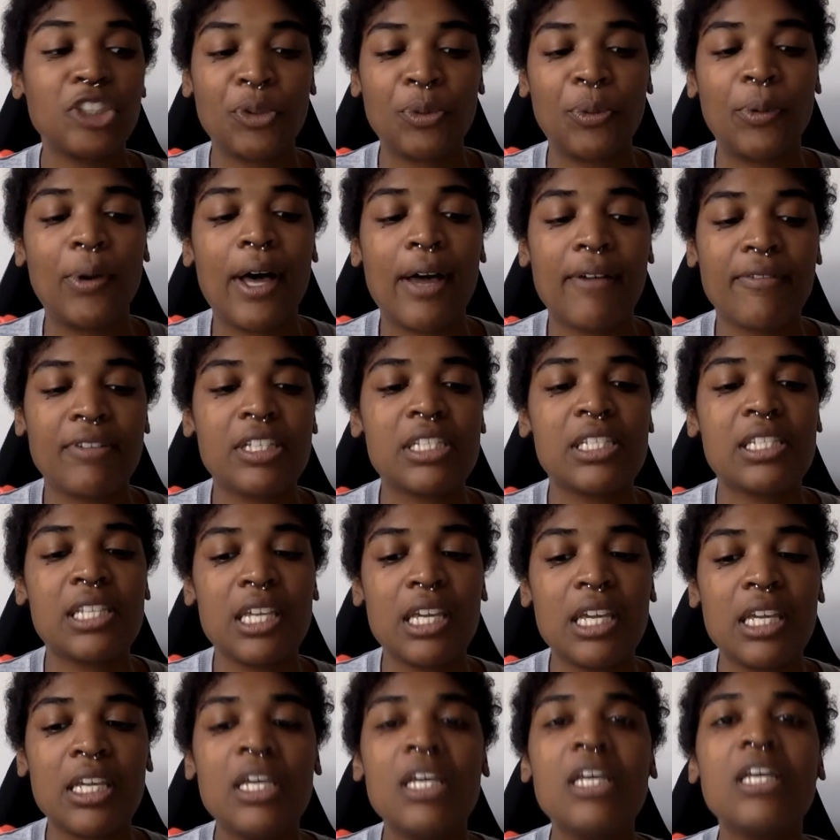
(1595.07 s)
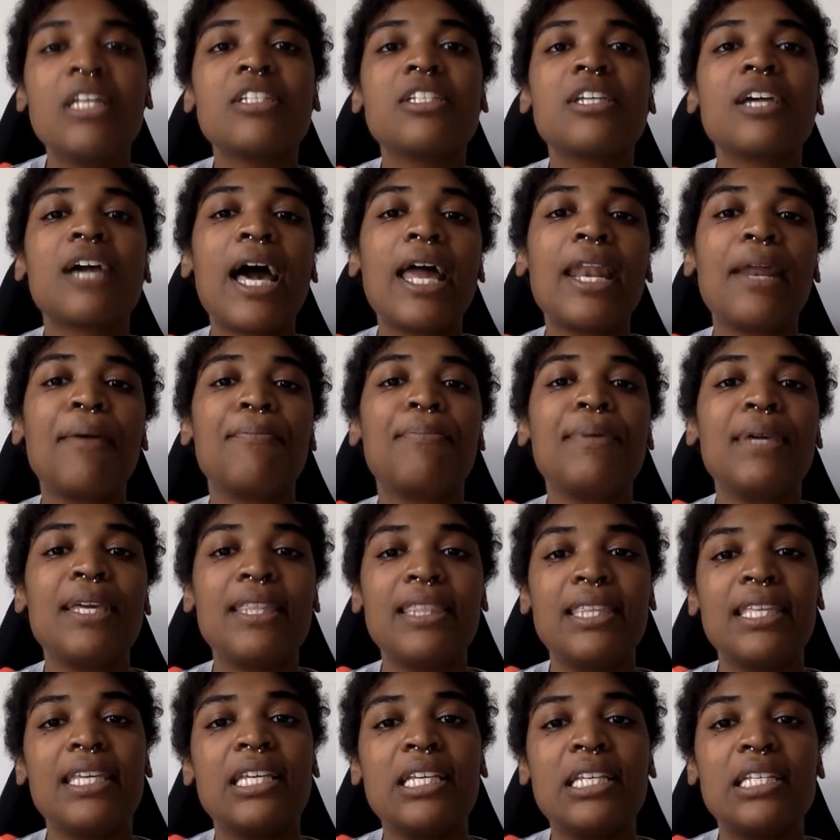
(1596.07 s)
we'll have to see, to kind of be
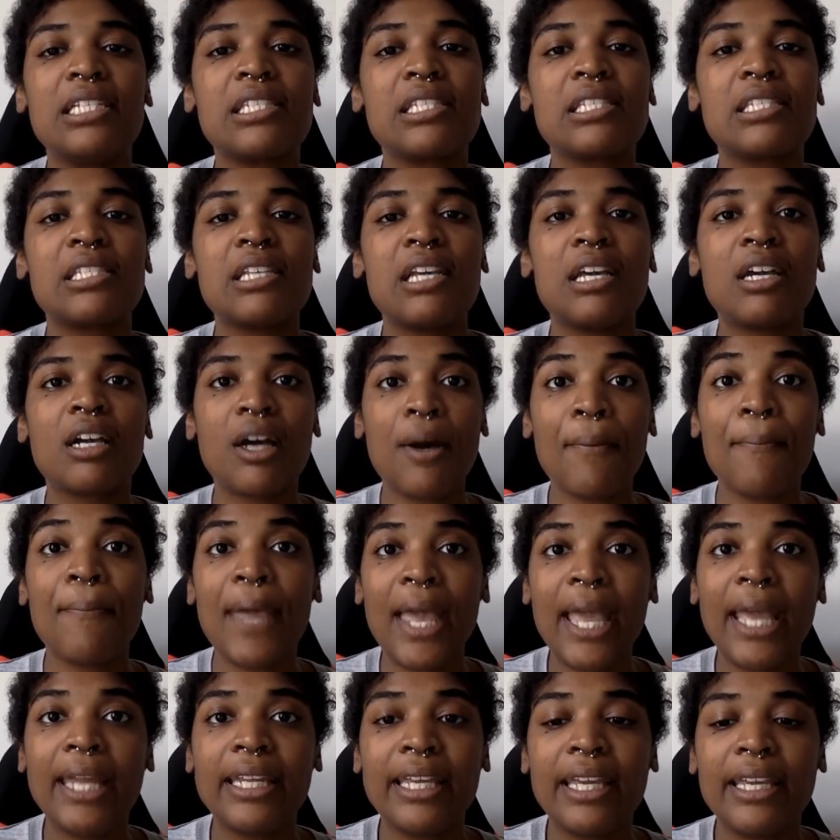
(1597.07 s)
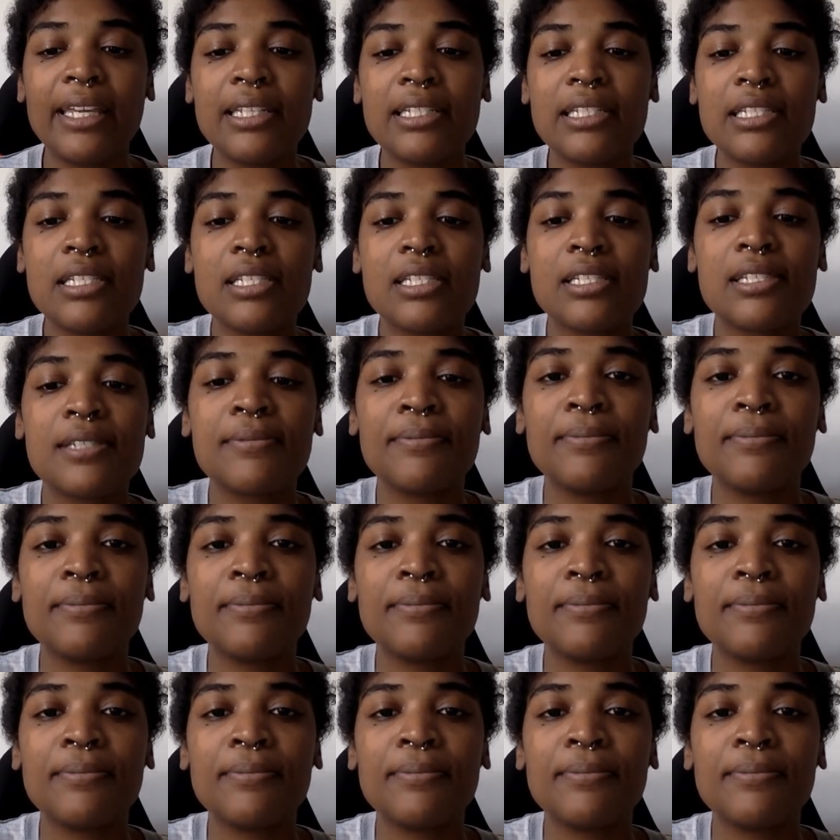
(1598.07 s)
these companions.